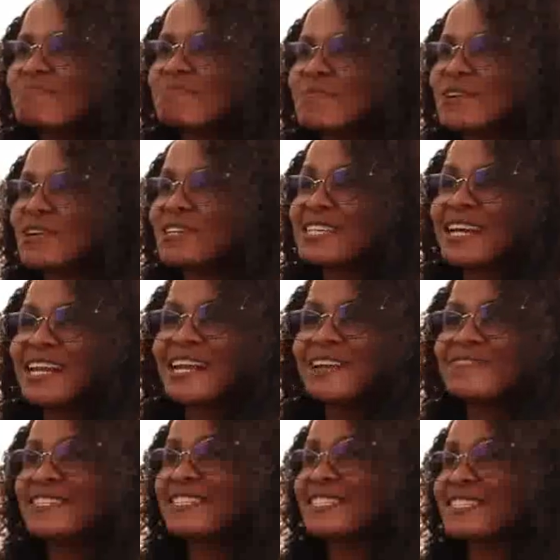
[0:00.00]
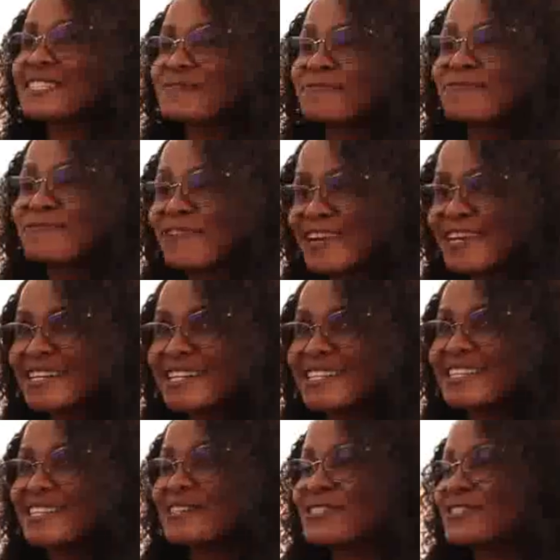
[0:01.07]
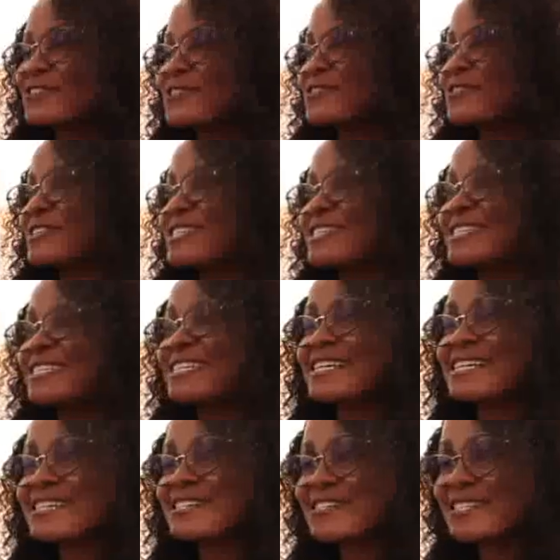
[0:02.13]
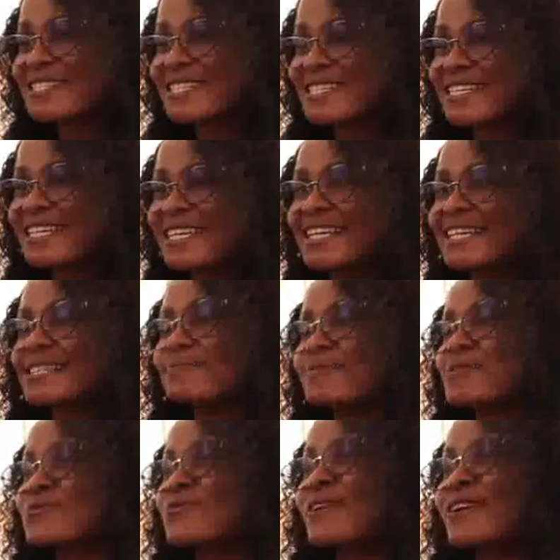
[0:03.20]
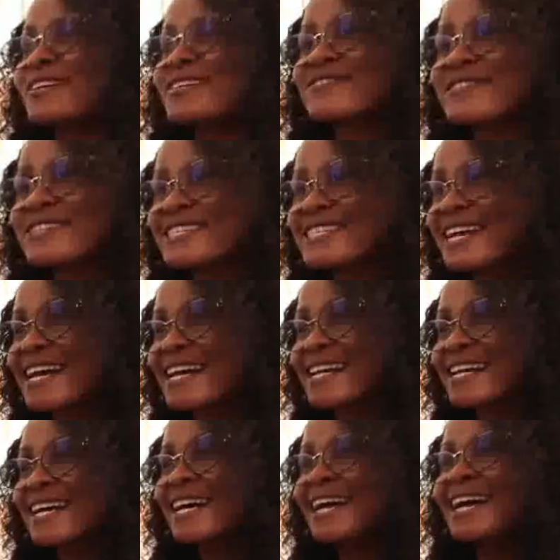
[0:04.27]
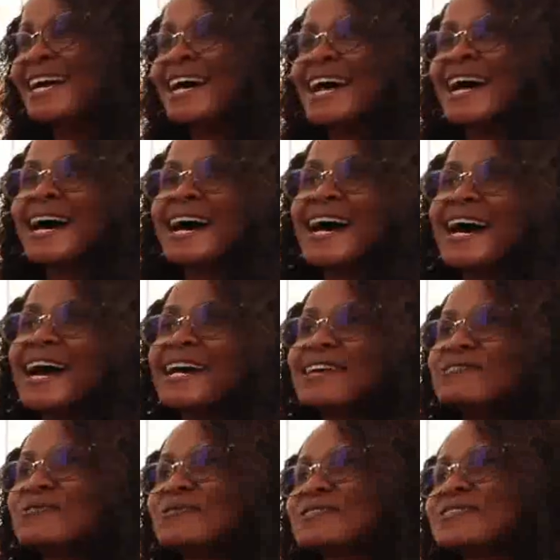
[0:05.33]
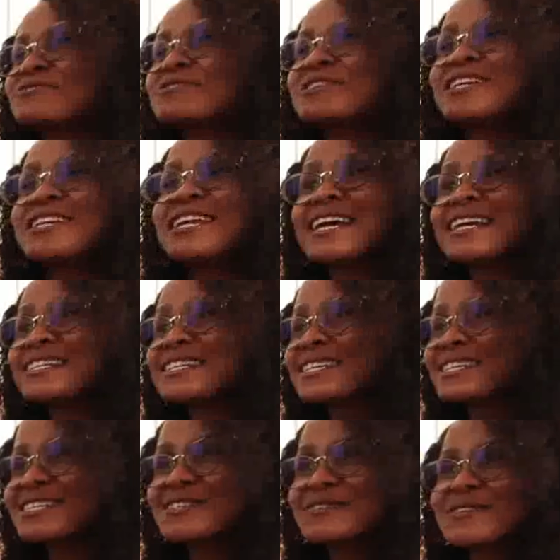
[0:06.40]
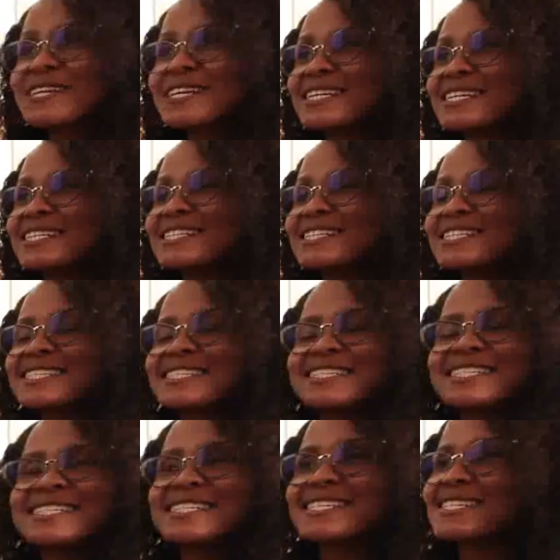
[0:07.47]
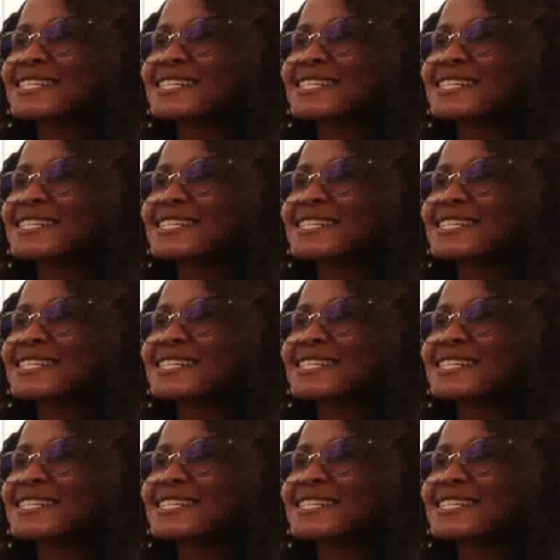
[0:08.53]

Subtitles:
Because I loved it. It's funny. The story is interesting. It's been well written. I was relating to it. It's just.